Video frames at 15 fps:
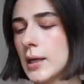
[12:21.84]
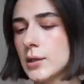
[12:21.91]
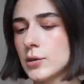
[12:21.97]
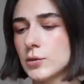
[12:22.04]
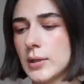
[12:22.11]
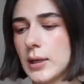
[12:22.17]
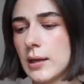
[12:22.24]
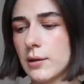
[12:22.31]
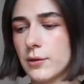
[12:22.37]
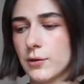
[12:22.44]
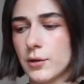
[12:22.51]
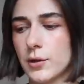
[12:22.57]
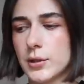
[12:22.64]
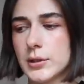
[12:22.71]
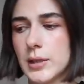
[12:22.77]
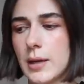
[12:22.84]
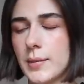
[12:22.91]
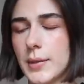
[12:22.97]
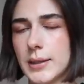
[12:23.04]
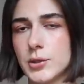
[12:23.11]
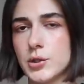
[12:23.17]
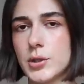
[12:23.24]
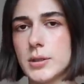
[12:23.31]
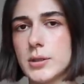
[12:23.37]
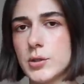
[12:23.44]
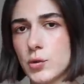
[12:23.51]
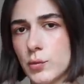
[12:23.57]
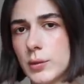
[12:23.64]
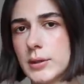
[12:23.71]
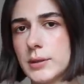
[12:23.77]
Today I thought I might just
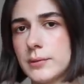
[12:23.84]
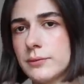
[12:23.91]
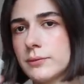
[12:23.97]
do it.